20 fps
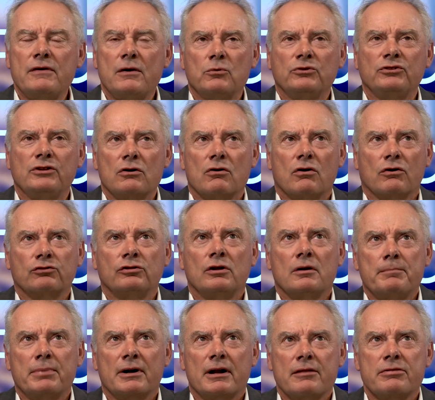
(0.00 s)
it was in auction,
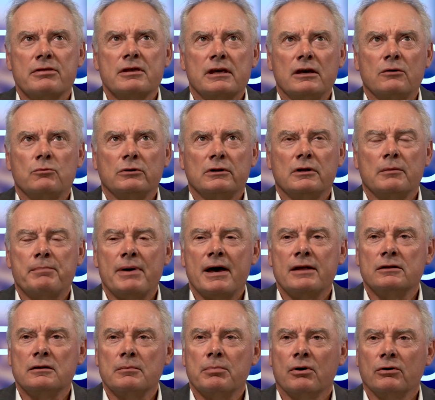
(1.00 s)
but I think it would
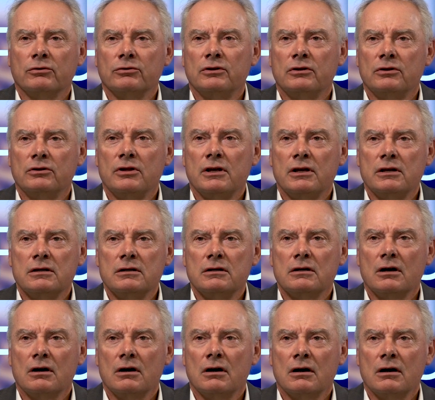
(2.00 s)
depend upon the
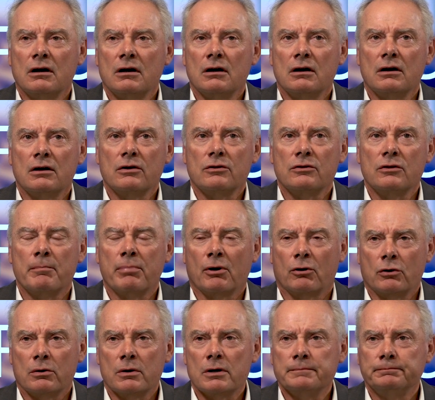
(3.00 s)

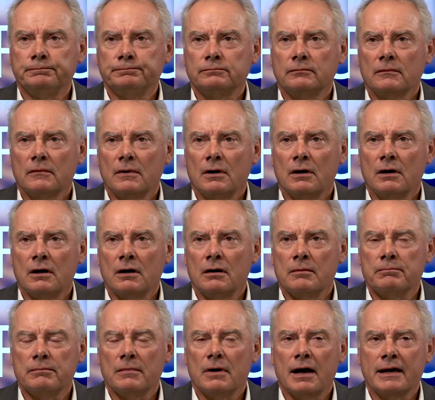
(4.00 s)
borrower.
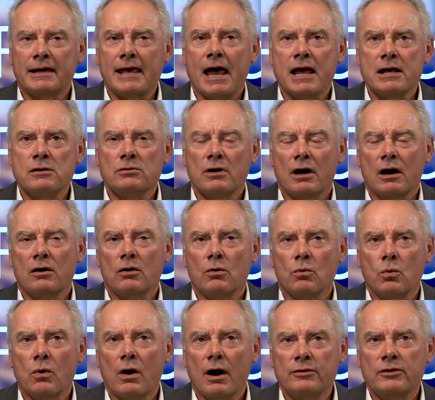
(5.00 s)
Again,
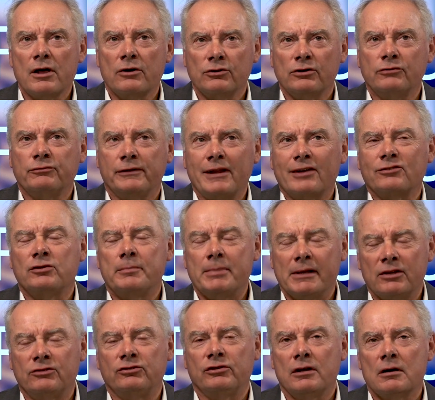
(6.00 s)
there is
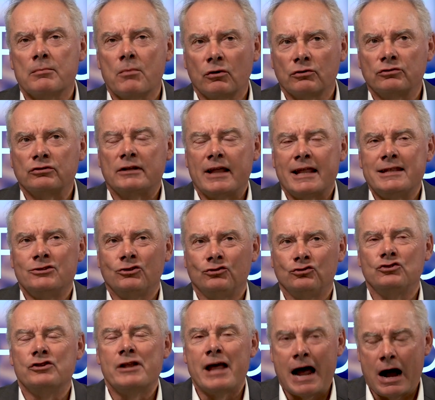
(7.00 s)
flexibility amongst
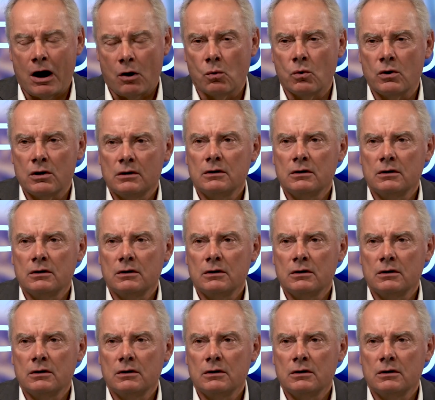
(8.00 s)
lenders now